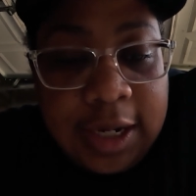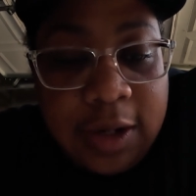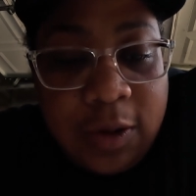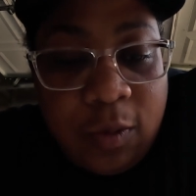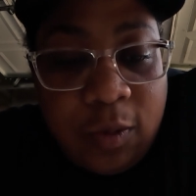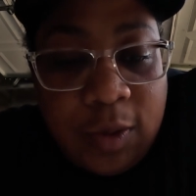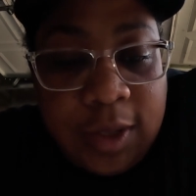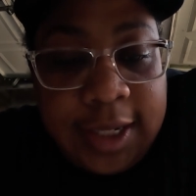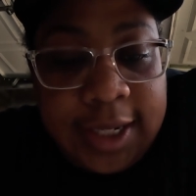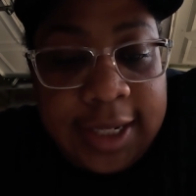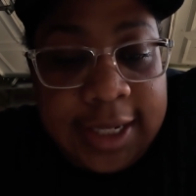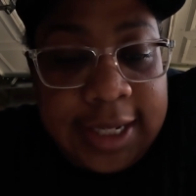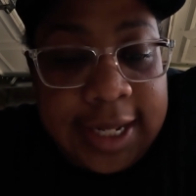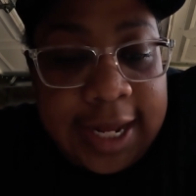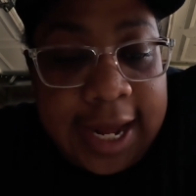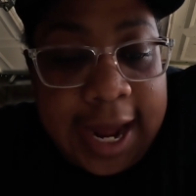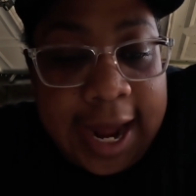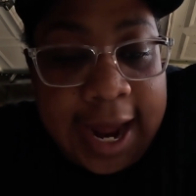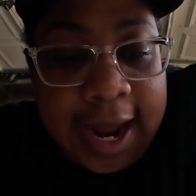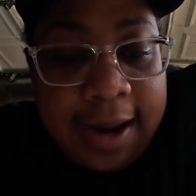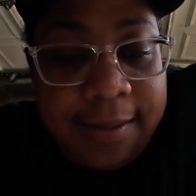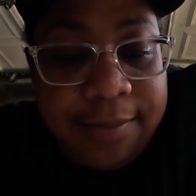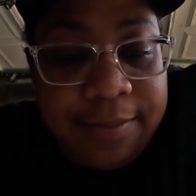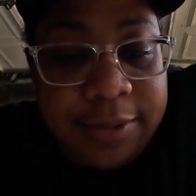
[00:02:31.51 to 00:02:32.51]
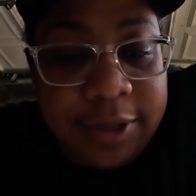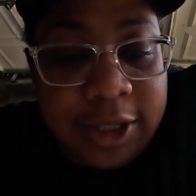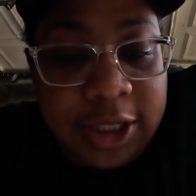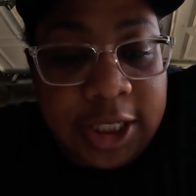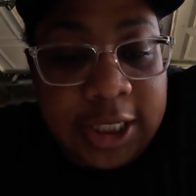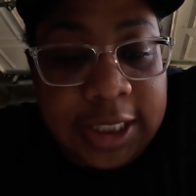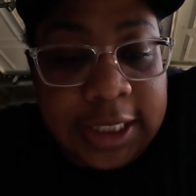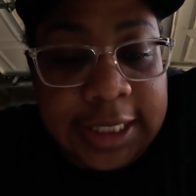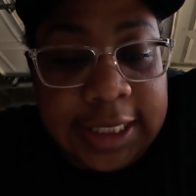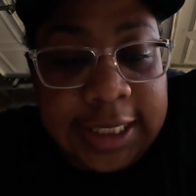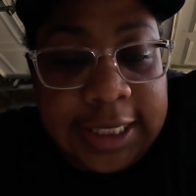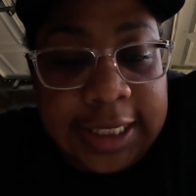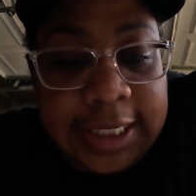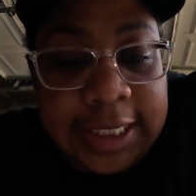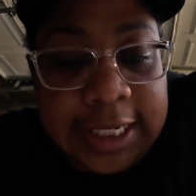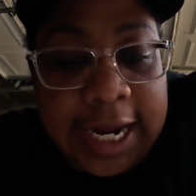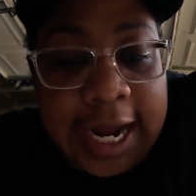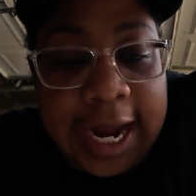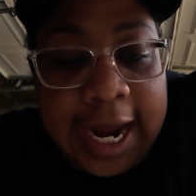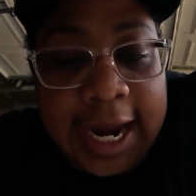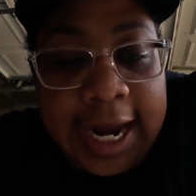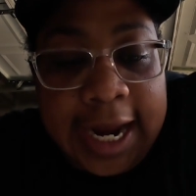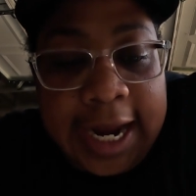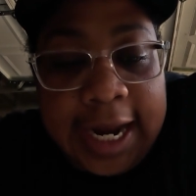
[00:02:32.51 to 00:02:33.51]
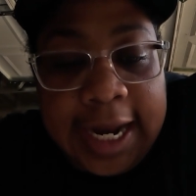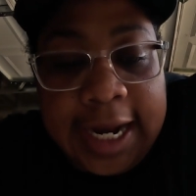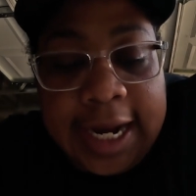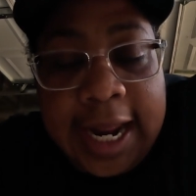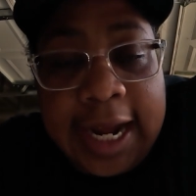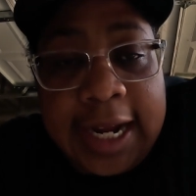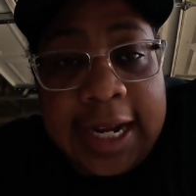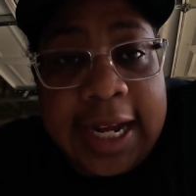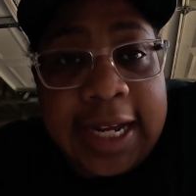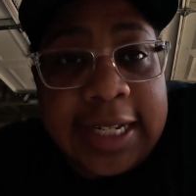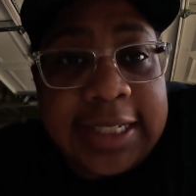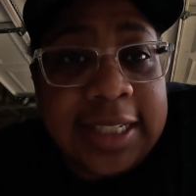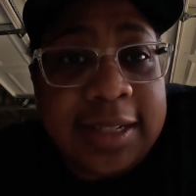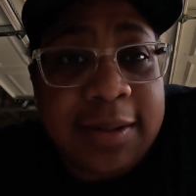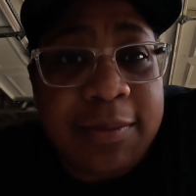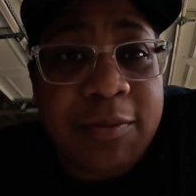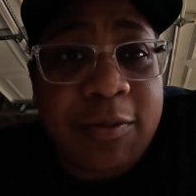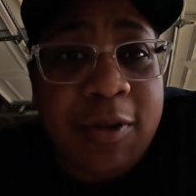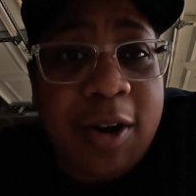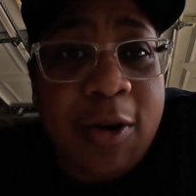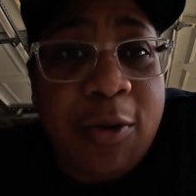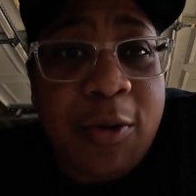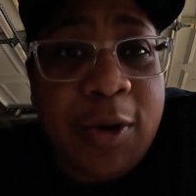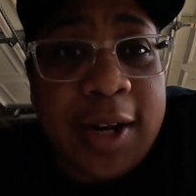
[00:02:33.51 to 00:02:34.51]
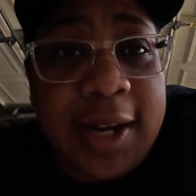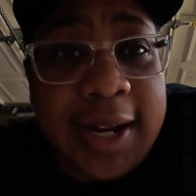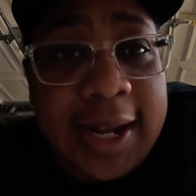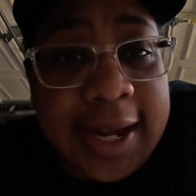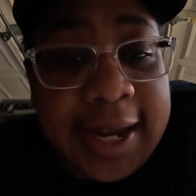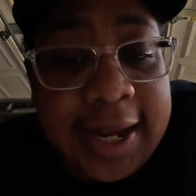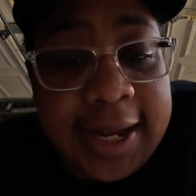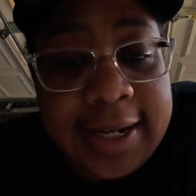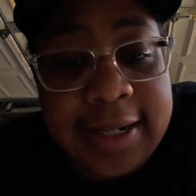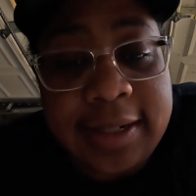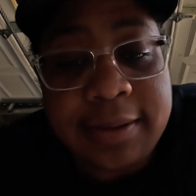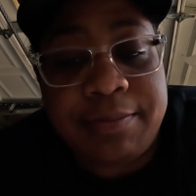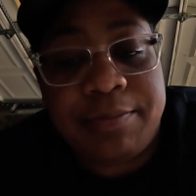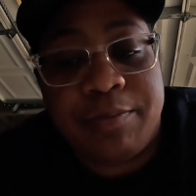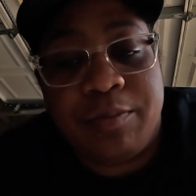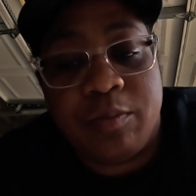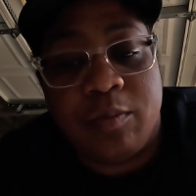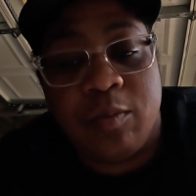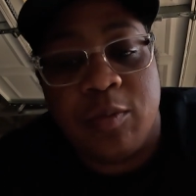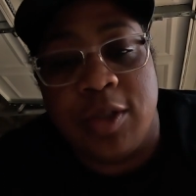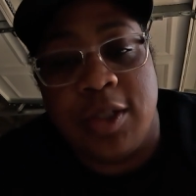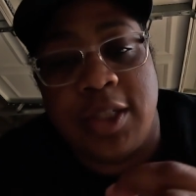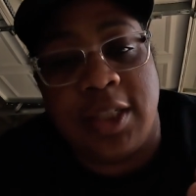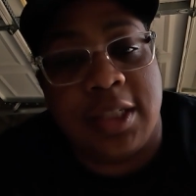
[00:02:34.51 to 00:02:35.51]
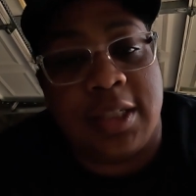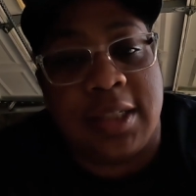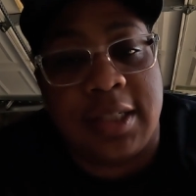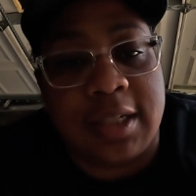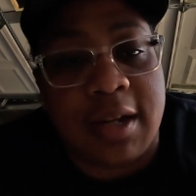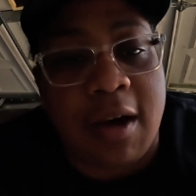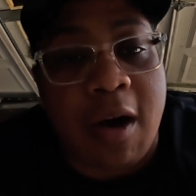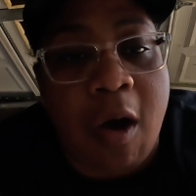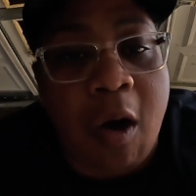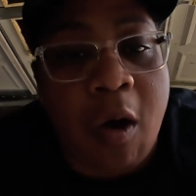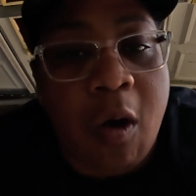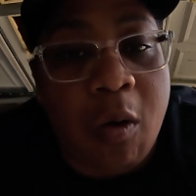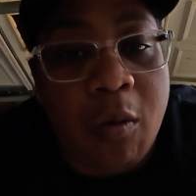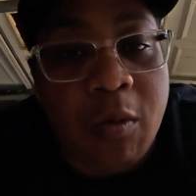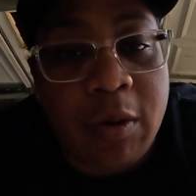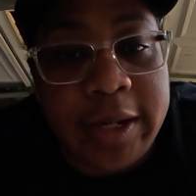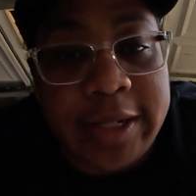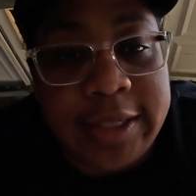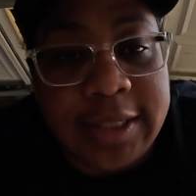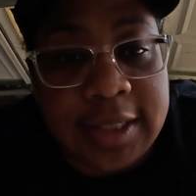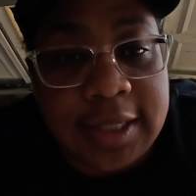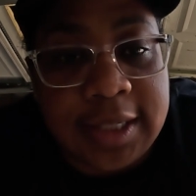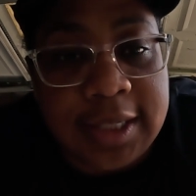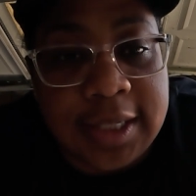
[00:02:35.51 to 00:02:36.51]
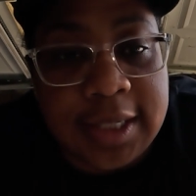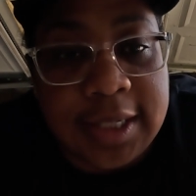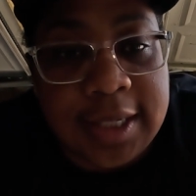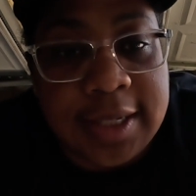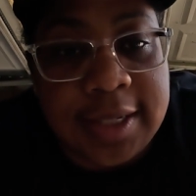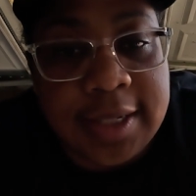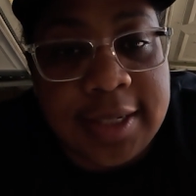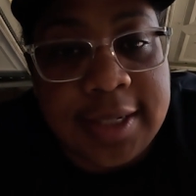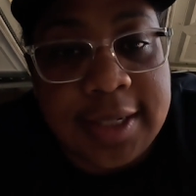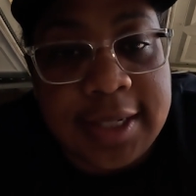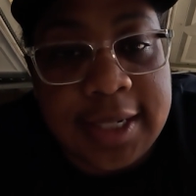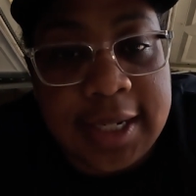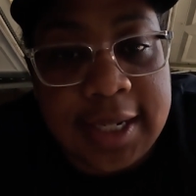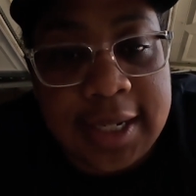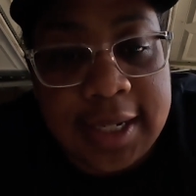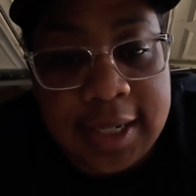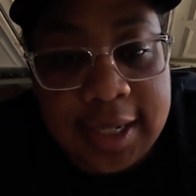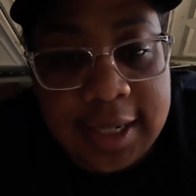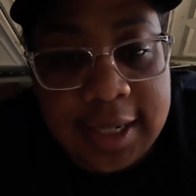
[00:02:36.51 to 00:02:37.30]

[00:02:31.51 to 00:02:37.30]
We did the ab machine, and I got some rowing in, which is always good.